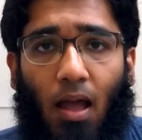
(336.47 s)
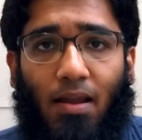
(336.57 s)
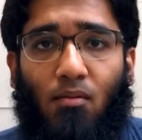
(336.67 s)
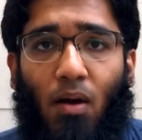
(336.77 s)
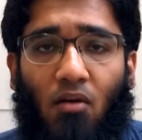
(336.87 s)
I
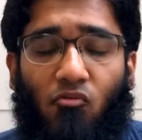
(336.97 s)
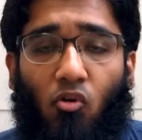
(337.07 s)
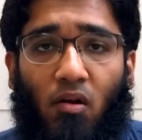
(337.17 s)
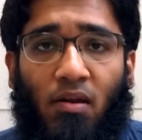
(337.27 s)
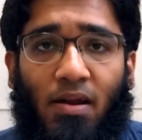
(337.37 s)
can buy a
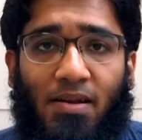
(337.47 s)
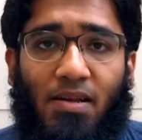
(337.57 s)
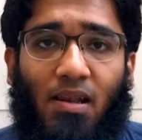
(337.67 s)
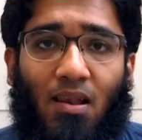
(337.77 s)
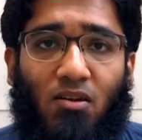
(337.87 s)

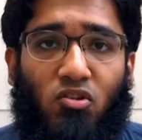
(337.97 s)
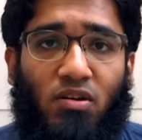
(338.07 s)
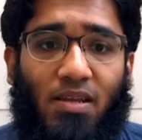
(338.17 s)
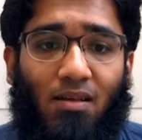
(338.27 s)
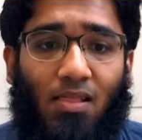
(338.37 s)
$480
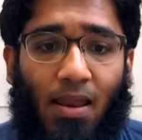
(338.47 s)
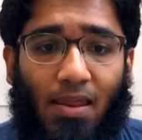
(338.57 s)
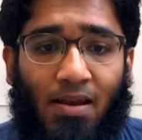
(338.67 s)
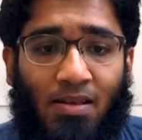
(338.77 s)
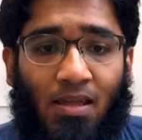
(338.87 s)
GTX
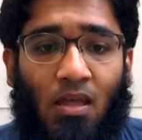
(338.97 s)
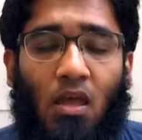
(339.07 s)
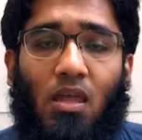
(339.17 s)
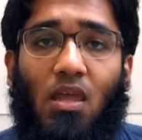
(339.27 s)
980.